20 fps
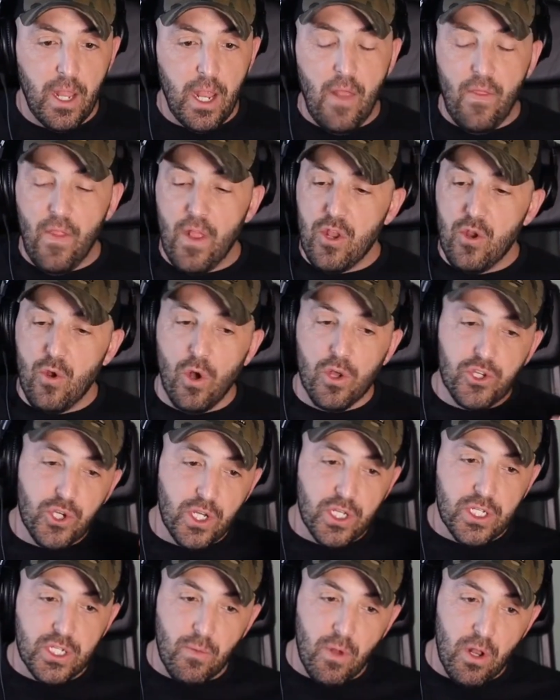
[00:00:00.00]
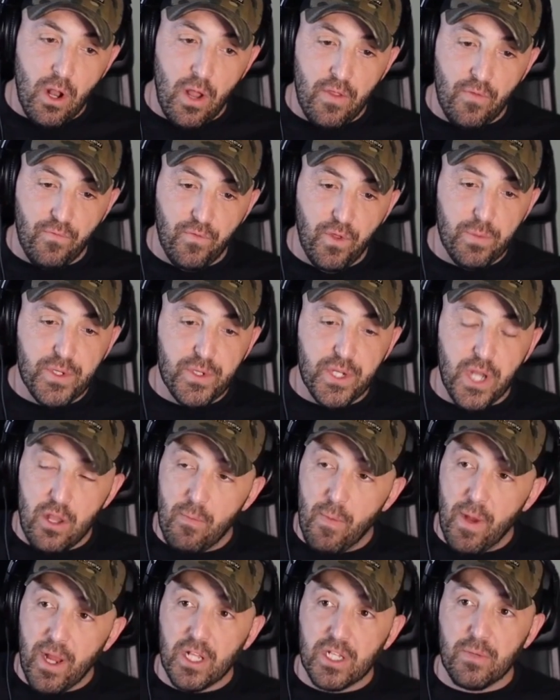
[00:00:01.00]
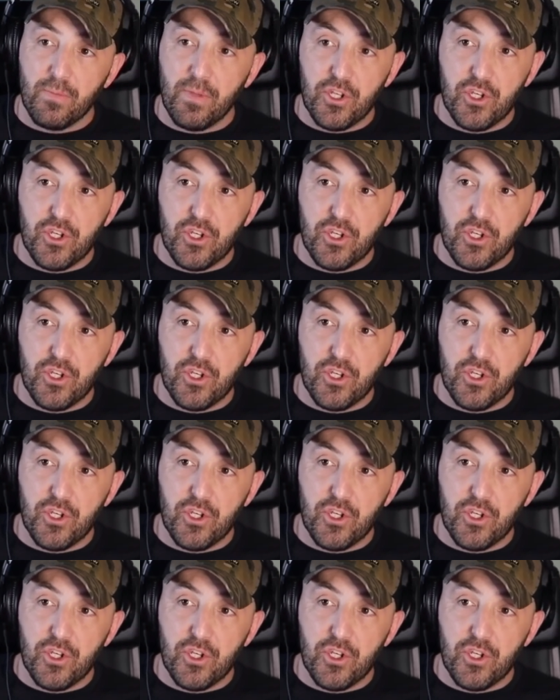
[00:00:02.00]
And then you also get someone on the flip side, you might get someone that's